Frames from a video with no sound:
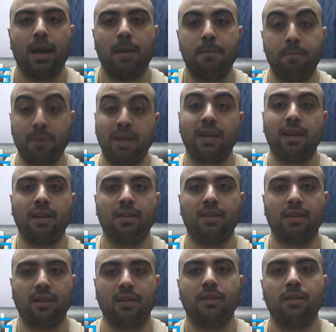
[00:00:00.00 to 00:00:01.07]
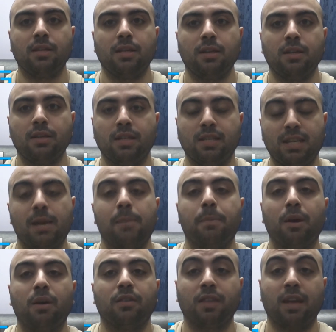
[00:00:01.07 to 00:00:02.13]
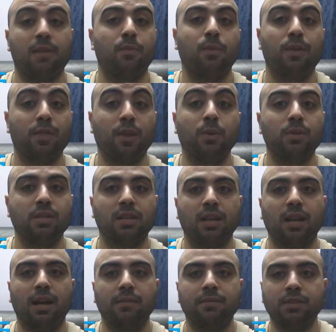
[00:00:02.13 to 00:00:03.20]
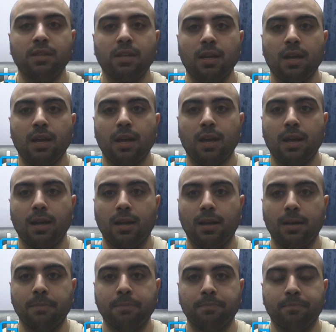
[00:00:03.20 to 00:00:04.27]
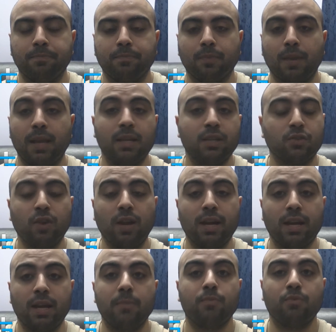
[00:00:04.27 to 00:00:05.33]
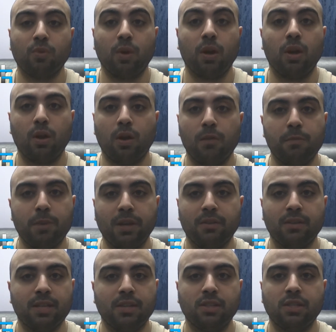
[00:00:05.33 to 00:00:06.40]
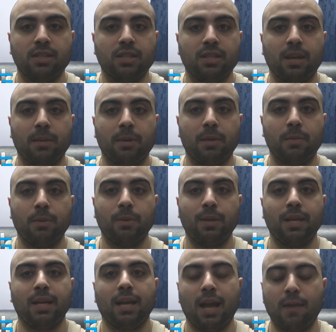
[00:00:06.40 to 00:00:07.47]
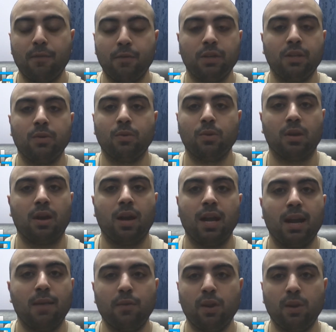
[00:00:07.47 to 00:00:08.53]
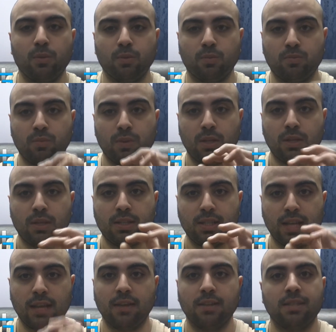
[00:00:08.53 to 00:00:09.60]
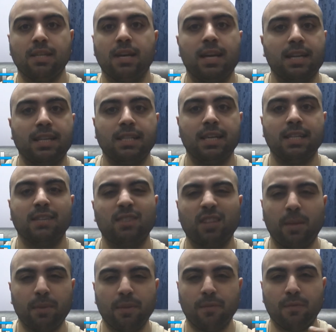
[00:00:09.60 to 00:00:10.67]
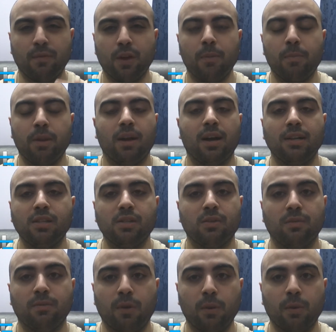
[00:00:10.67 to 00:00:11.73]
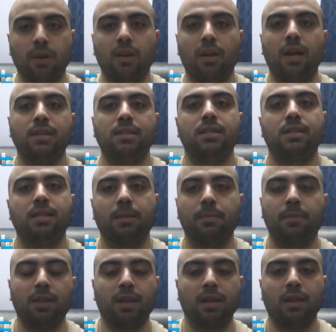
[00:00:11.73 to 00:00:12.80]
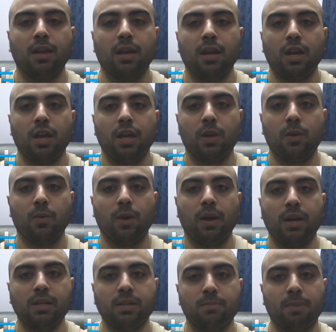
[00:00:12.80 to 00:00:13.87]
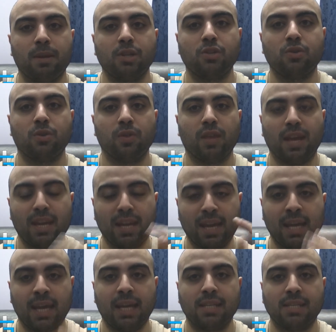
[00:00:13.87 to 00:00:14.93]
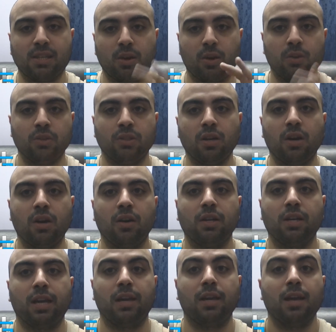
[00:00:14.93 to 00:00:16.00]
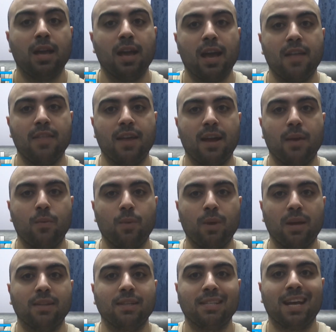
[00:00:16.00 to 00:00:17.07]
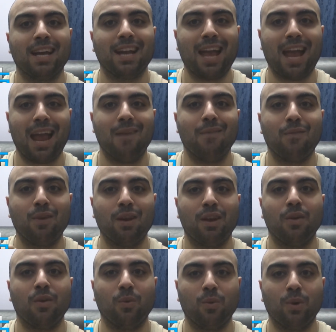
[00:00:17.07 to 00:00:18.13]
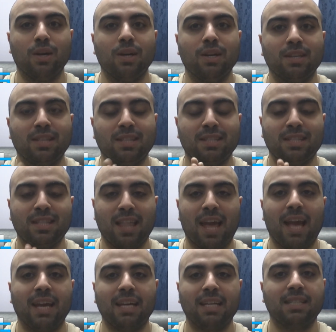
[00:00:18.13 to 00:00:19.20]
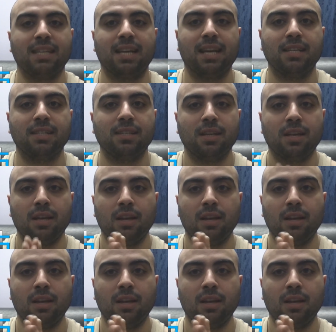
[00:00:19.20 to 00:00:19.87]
and be the CM Punk that everyone knows and loves. And it's great, it brought a lot of media attention to the WWE. Every little line, every little sentence that he says, every time he verbalizes or vocalizes something, he always makes sure that he hits on target and that we understand every little word that he says.